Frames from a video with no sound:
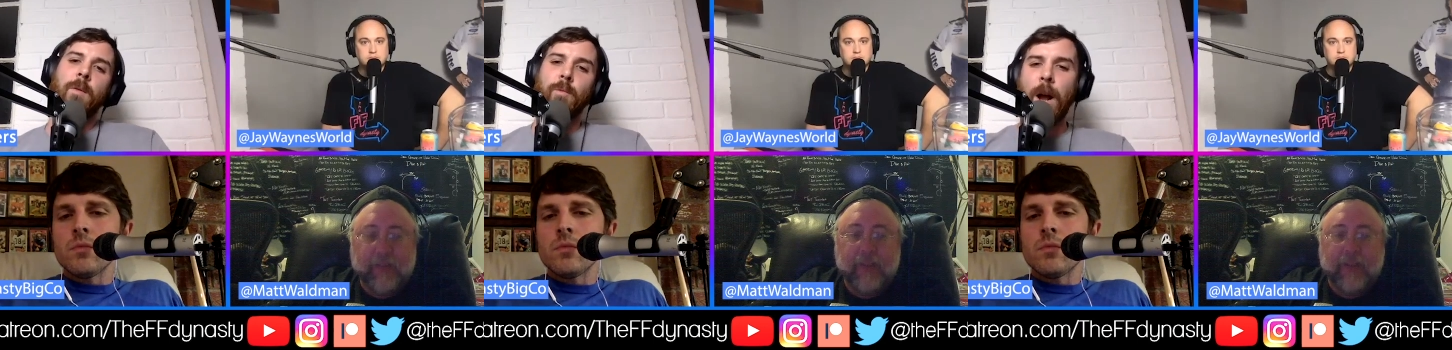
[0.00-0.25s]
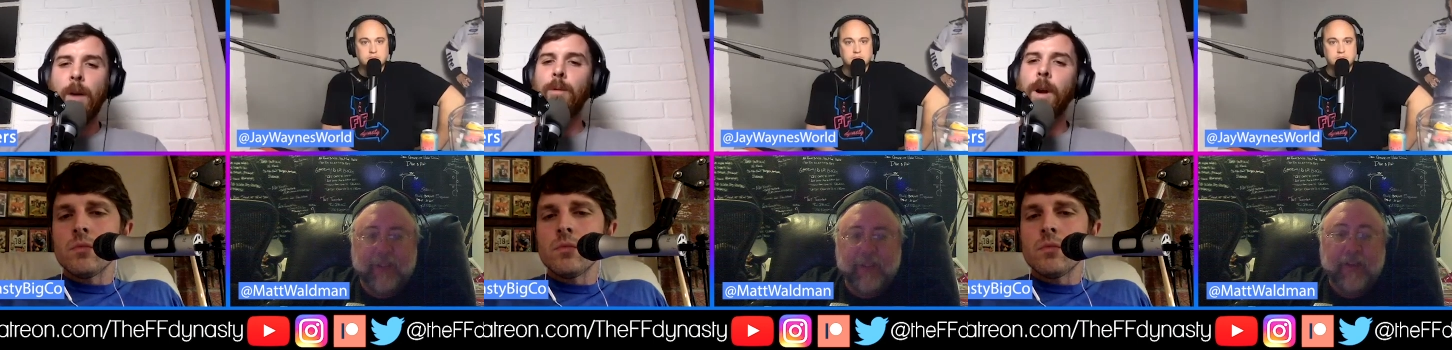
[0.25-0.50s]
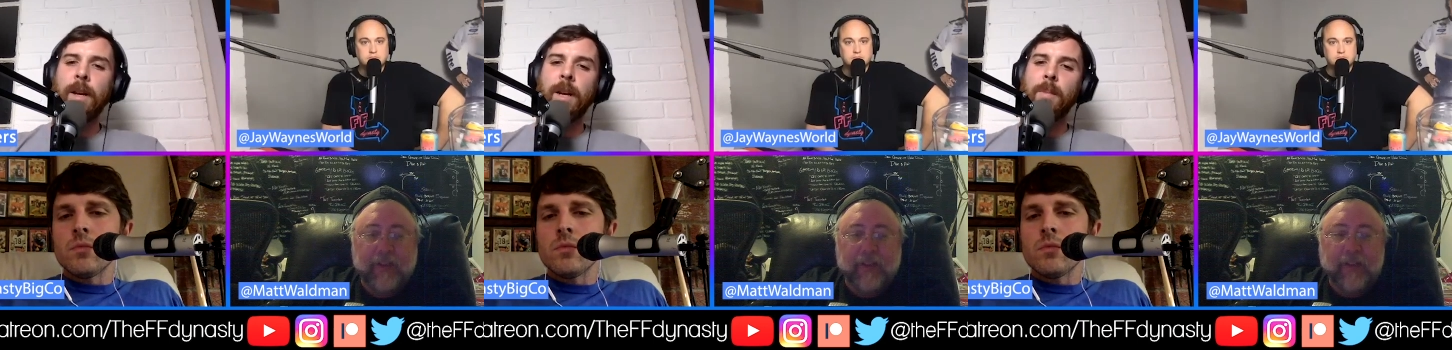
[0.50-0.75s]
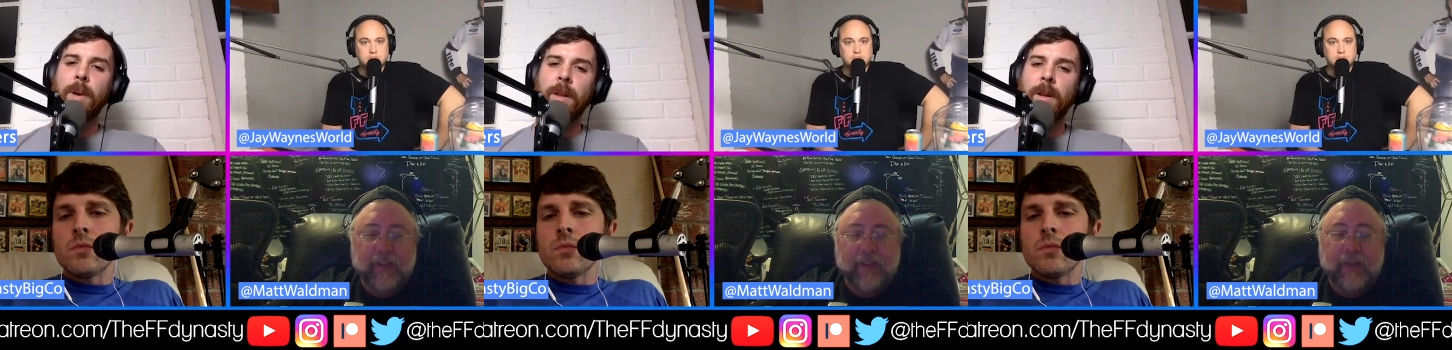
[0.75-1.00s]
Speaker 1: route
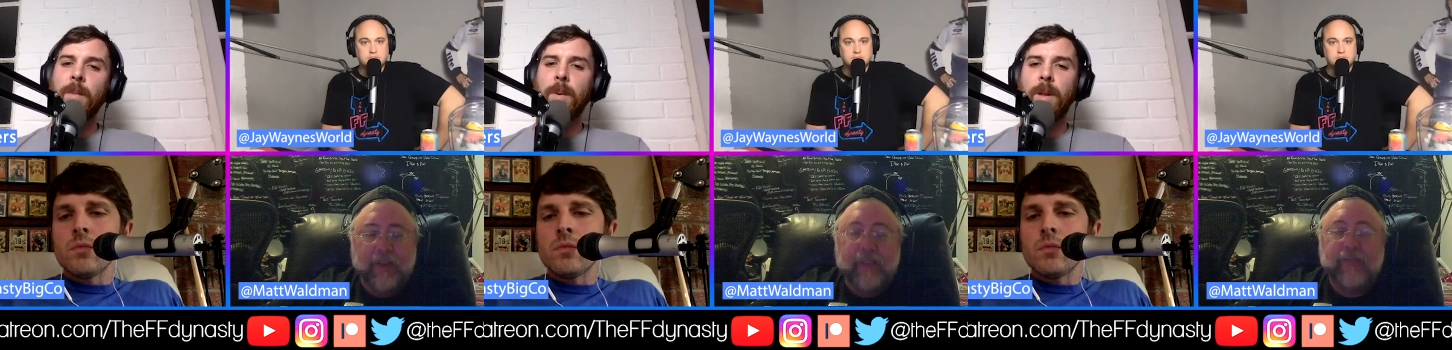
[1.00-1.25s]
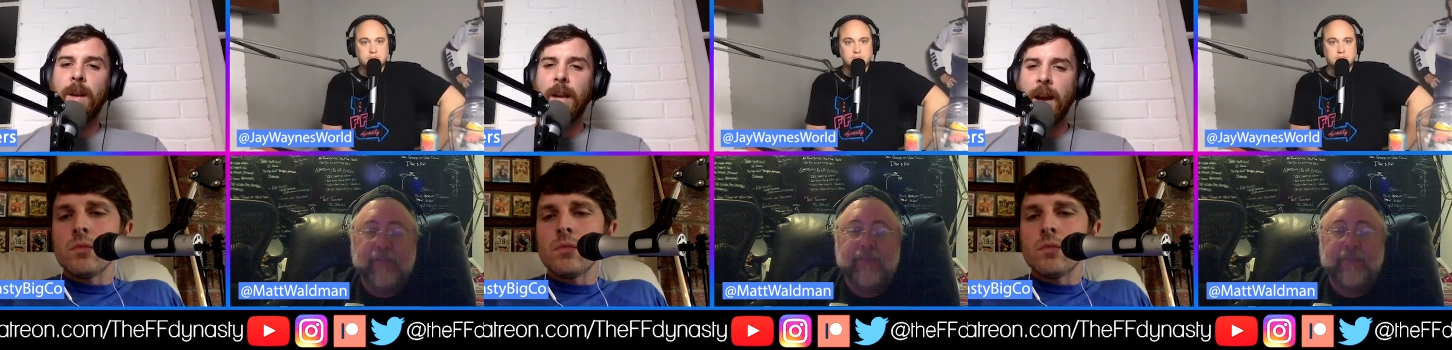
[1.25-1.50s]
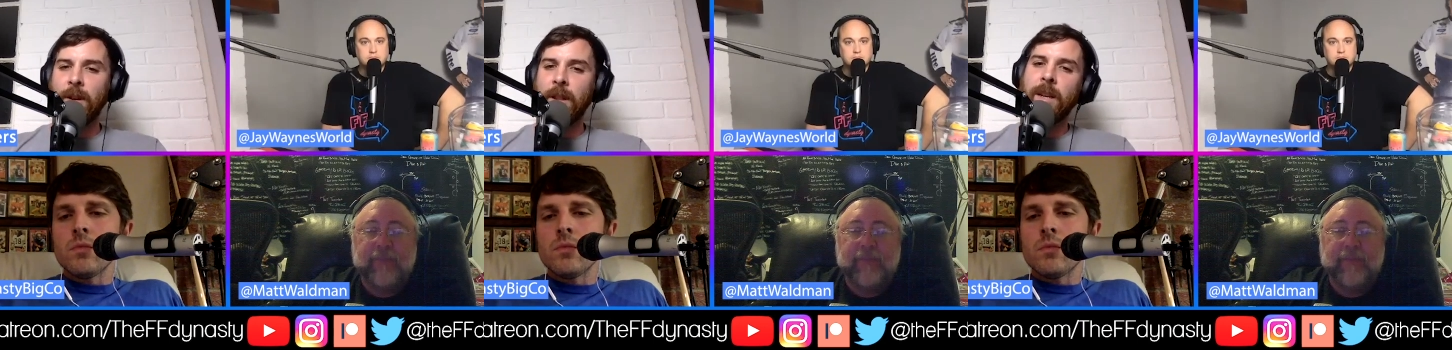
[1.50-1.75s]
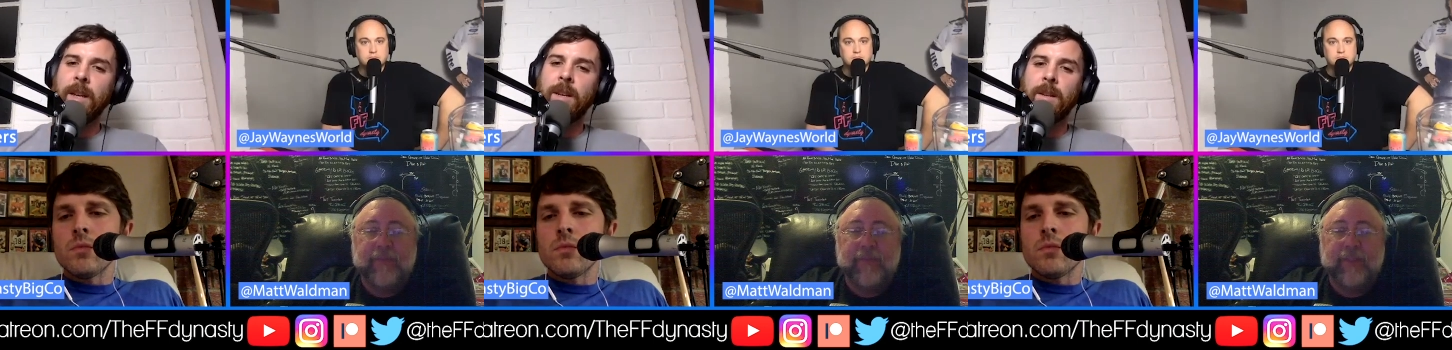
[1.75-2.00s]
running ability, but like
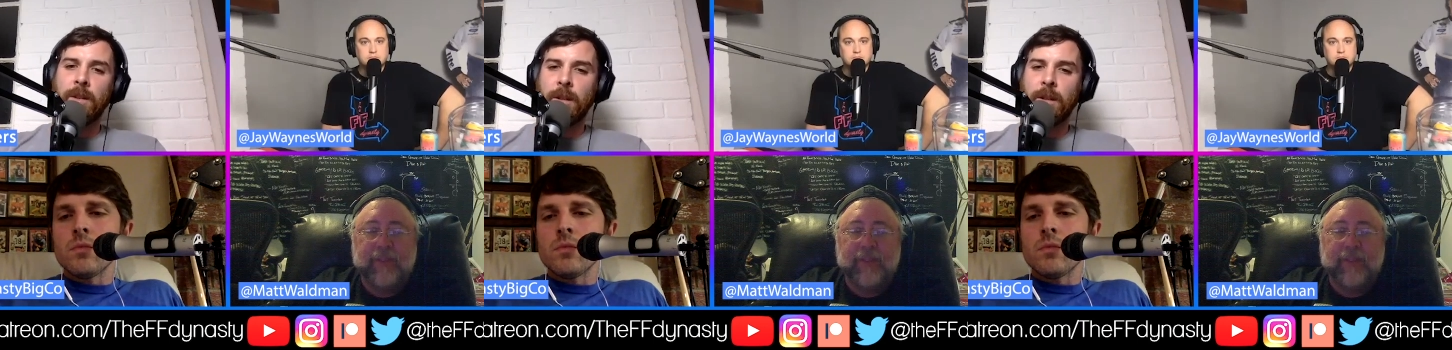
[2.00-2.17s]
everything he